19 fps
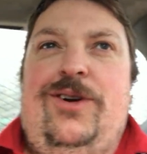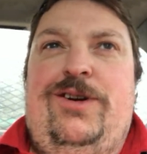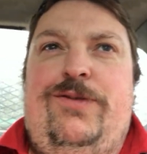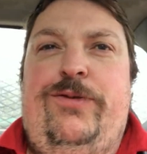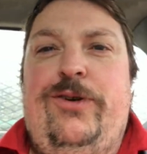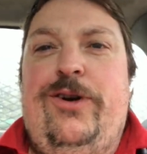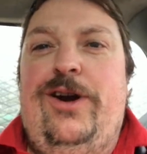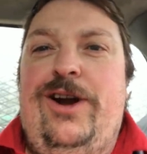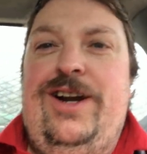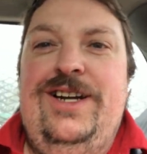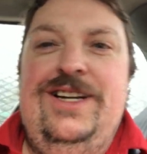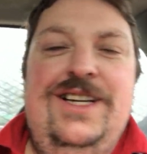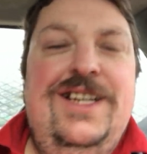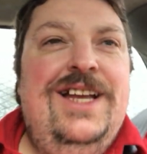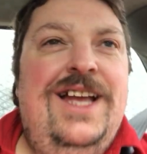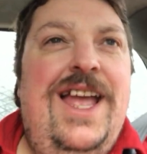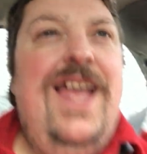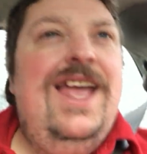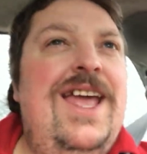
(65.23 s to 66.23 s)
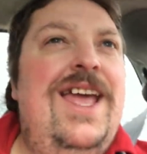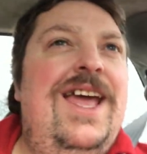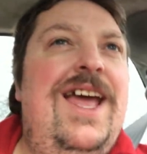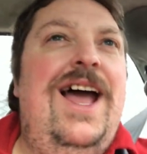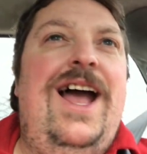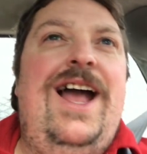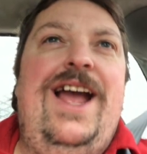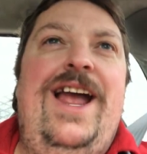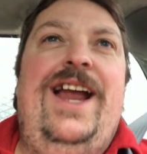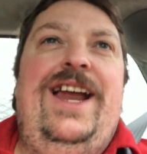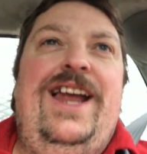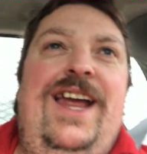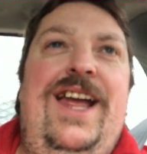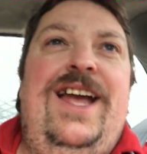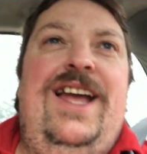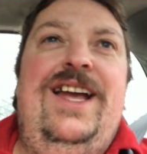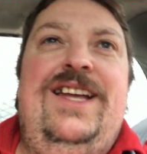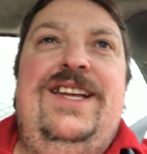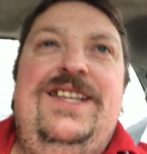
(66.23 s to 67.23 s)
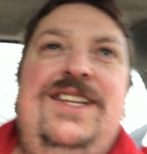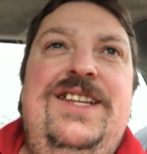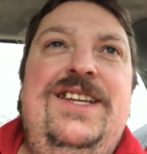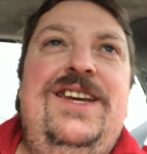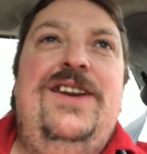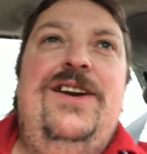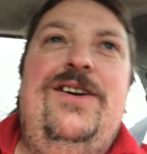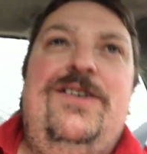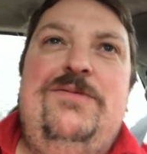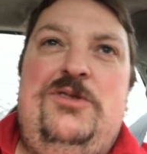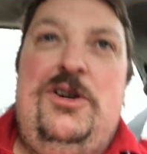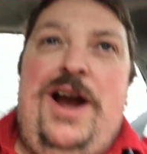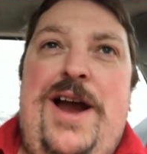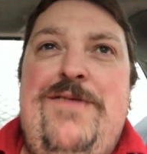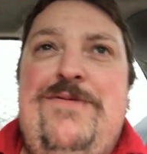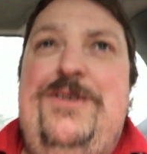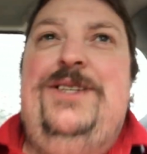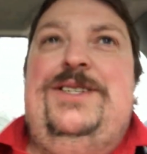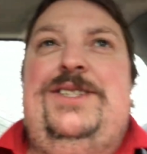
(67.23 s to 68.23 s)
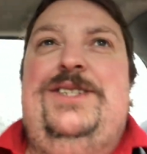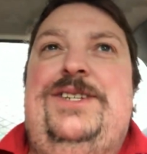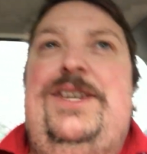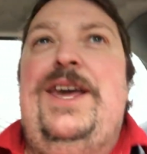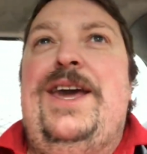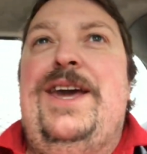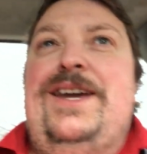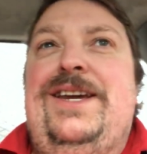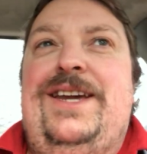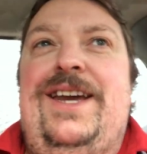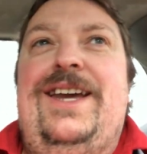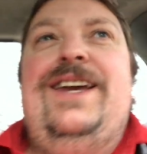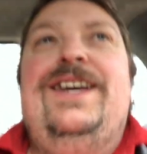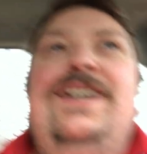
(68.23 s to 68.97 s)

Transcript: work for. I uh, you know driving stick,